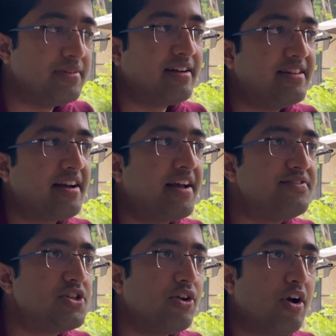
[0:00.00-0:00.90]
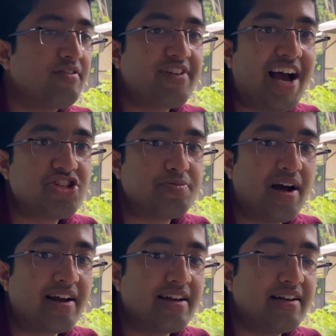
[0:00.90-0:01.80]
that gives you a lot of cash
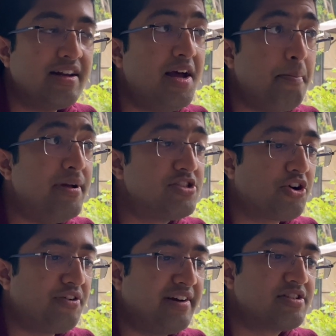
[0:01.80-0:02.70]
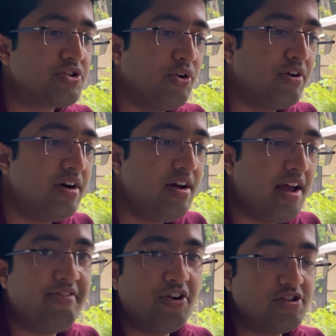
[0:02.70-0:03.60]
back and builds your credit score
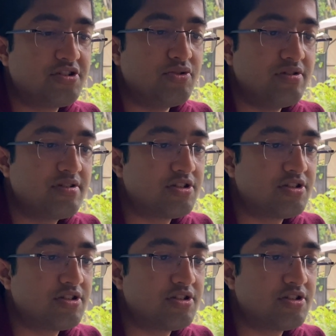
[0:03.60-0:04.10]
if you're a student.